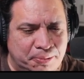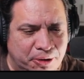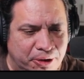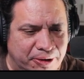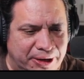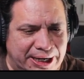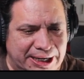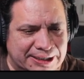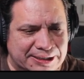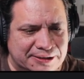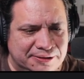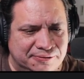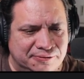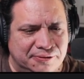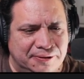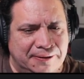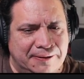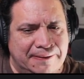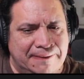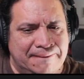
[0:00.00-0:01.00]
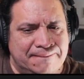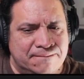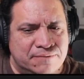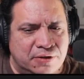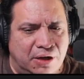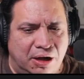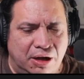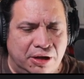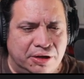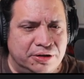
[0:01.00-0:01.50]
proactive.
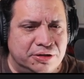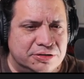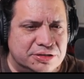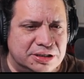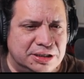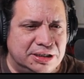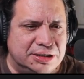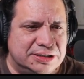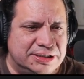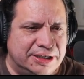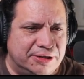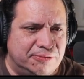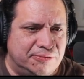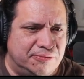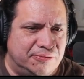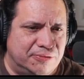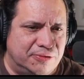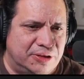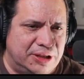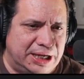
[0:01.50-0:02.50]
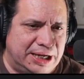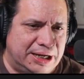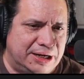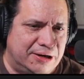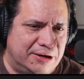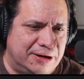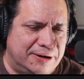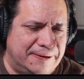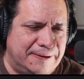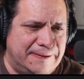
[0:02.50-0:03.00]
All those things
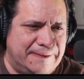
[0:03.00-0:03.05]
that